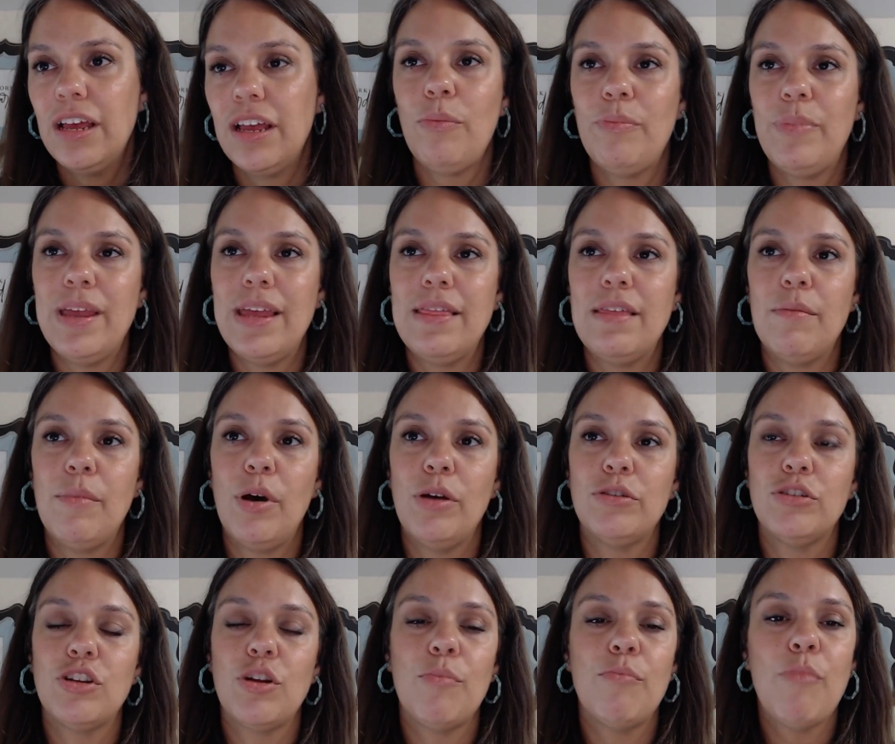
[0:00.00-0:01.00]
be the
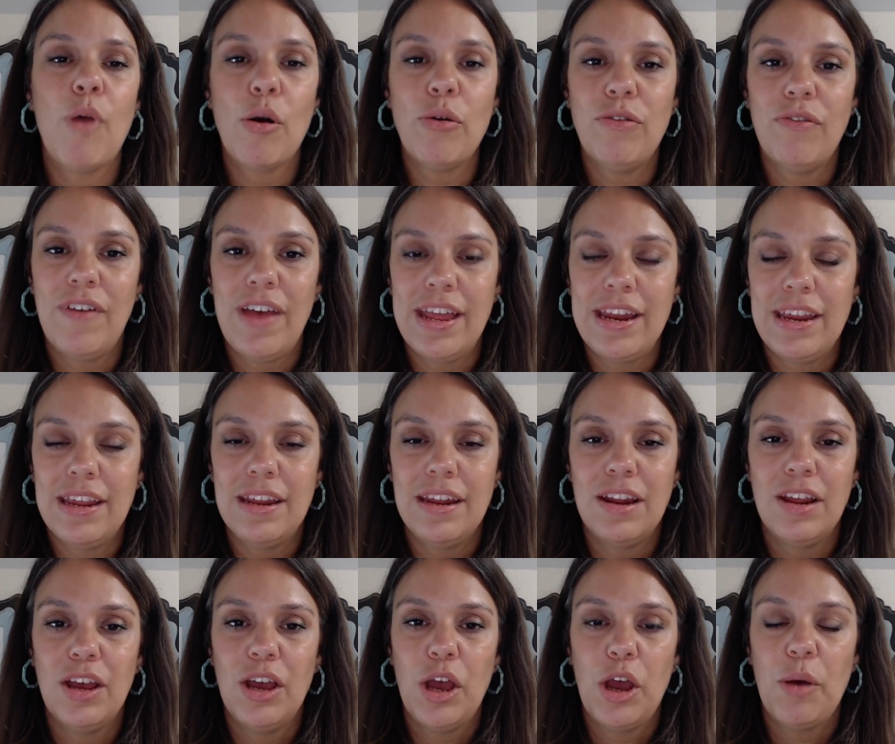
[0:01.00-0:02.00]
most
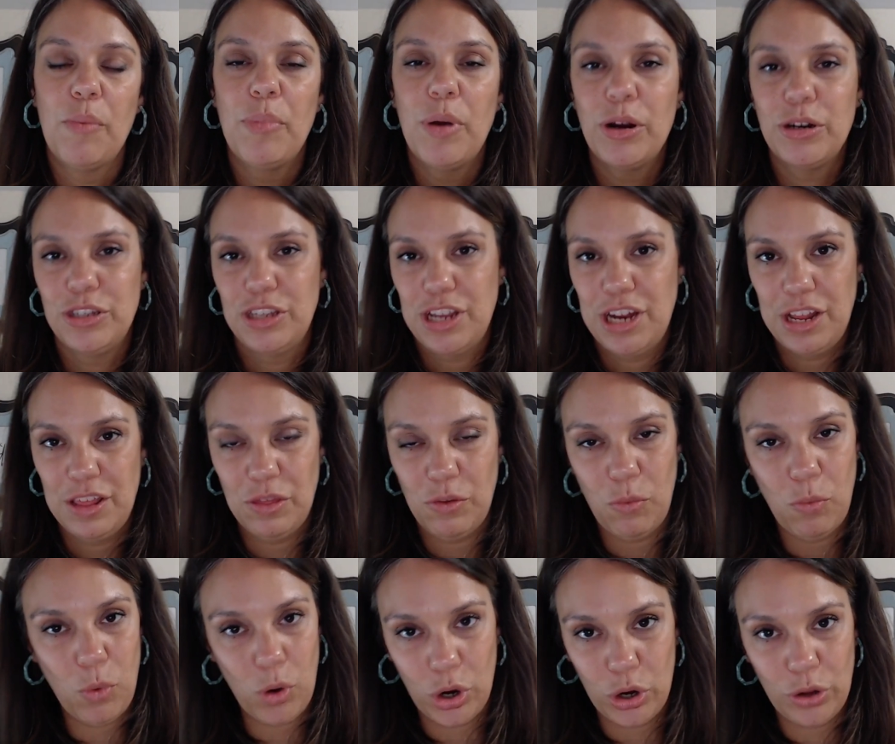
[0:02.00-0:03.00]
motivated person in the
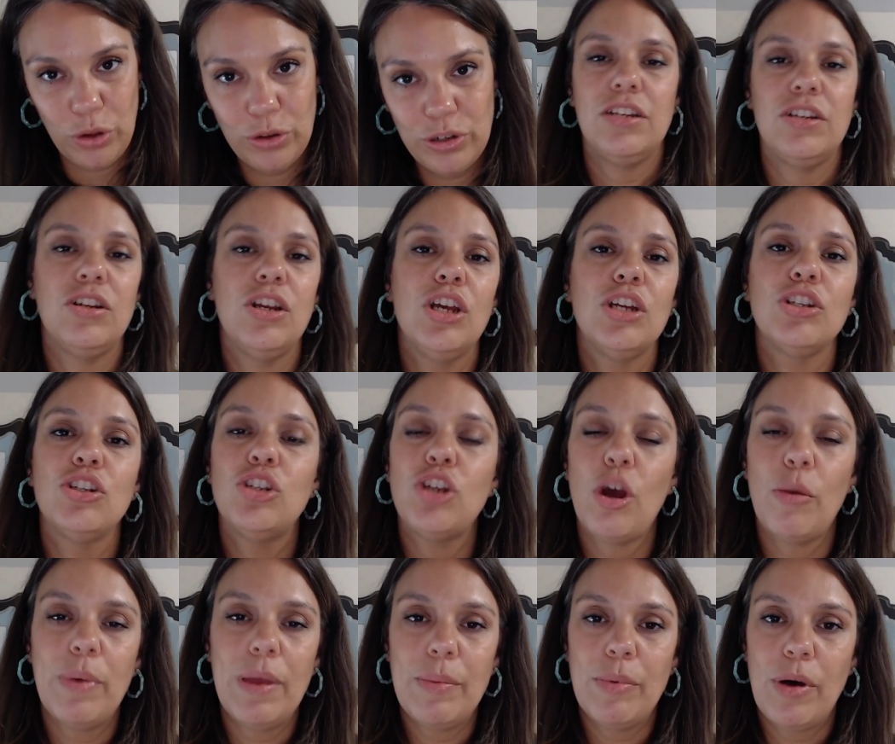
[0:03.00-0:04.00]
world and
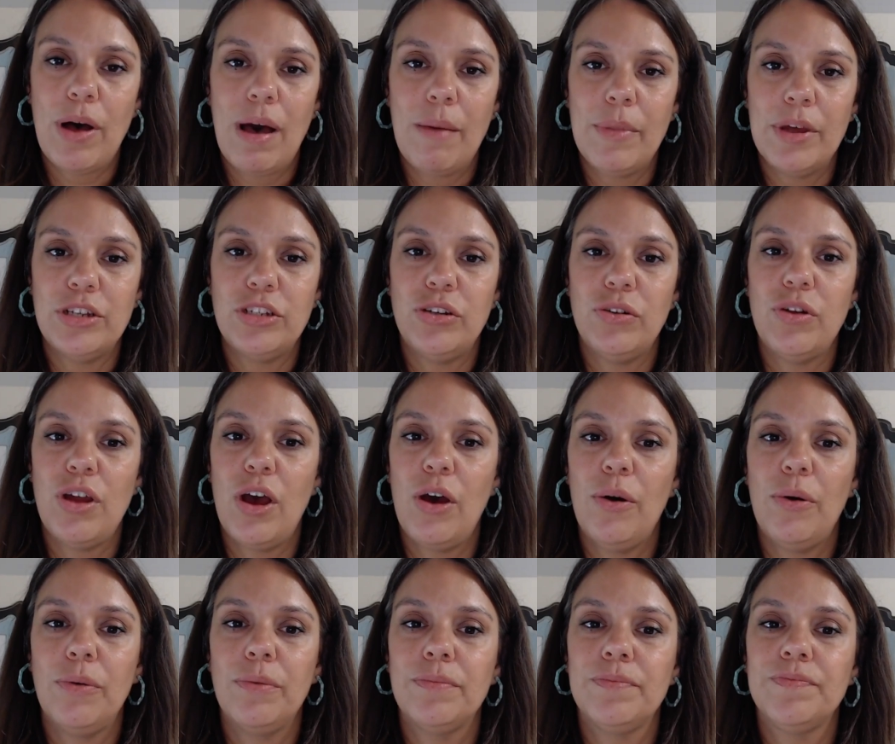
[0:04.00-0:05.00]
show people how much you
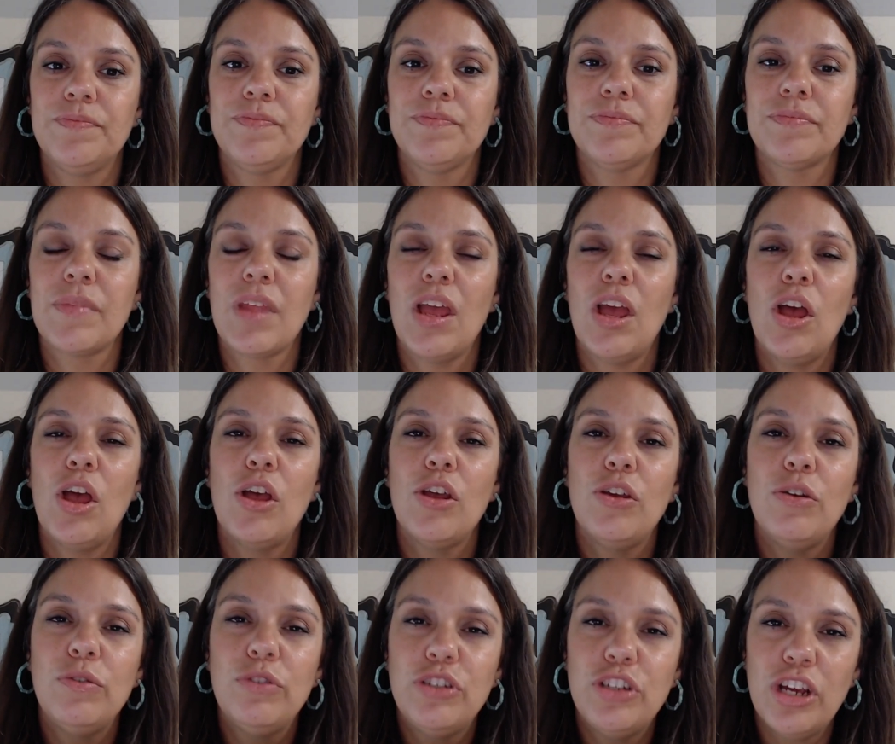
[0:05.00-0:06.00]
know.
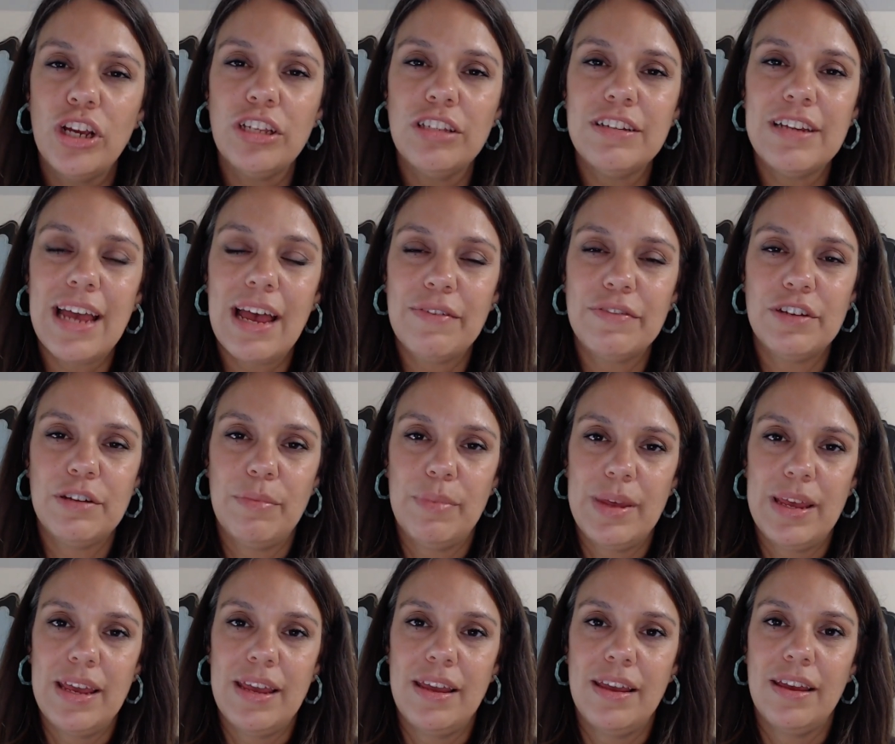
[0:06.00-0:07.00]
You just have to
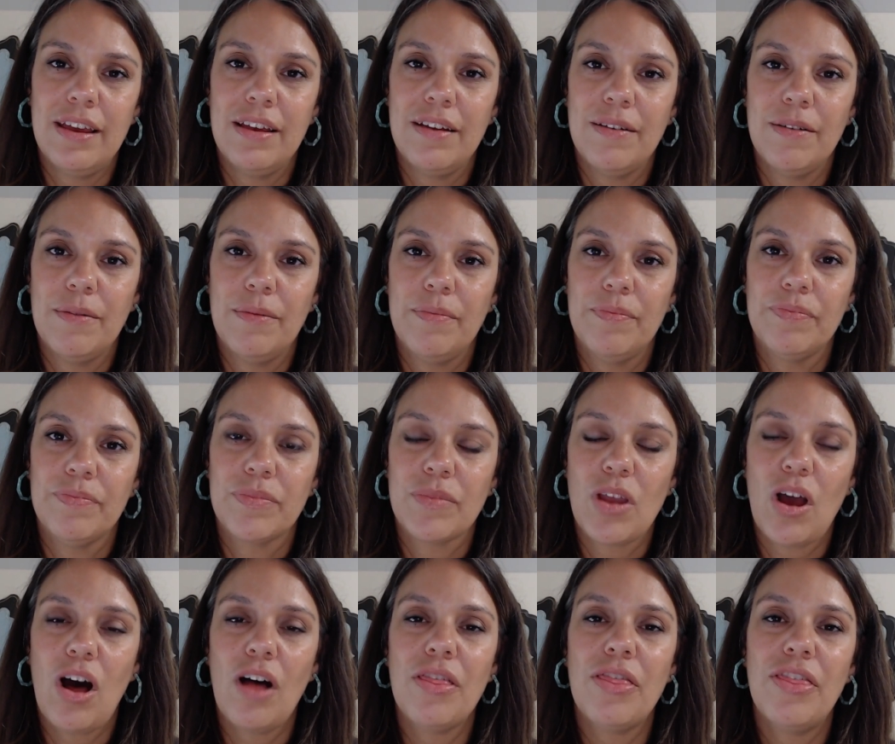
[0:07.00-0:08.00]
be
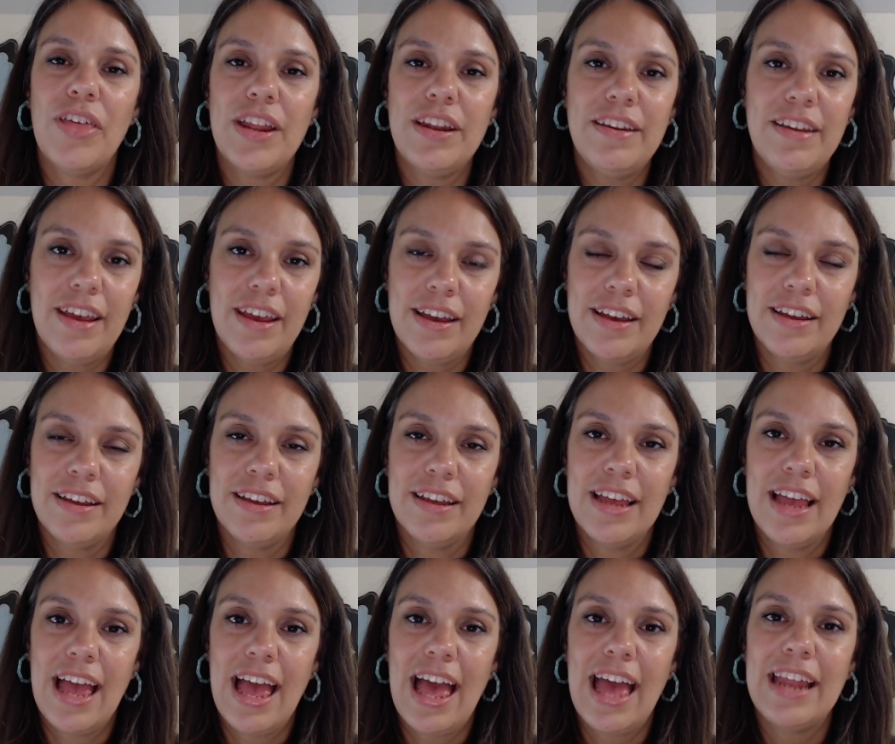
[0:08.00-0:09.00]
authentic
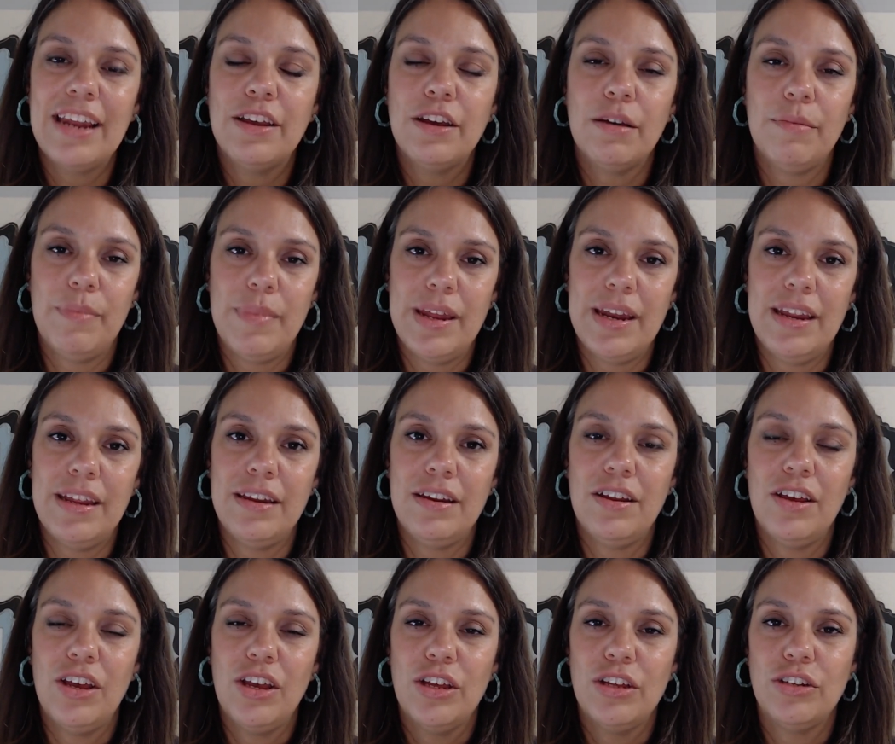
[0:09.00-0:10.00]
and
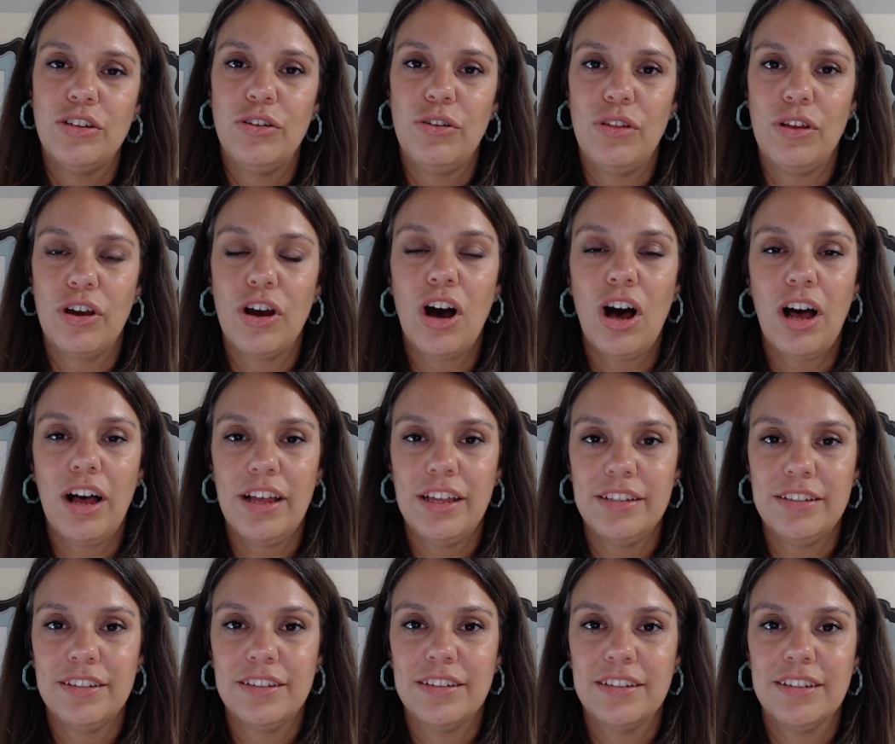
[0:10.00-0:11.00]
committed to the
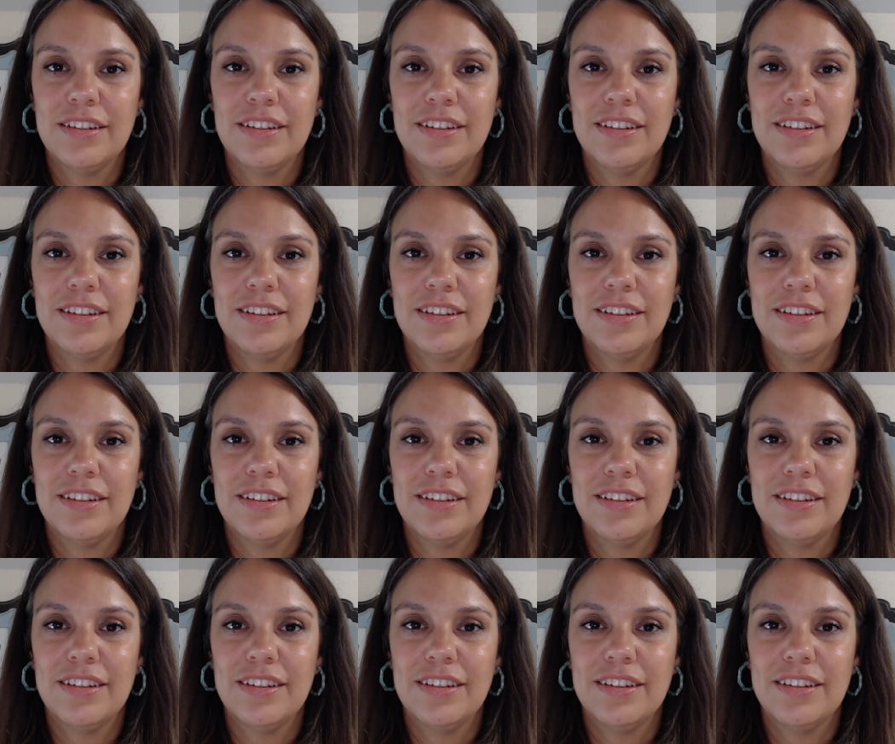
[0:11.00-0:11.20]
cause.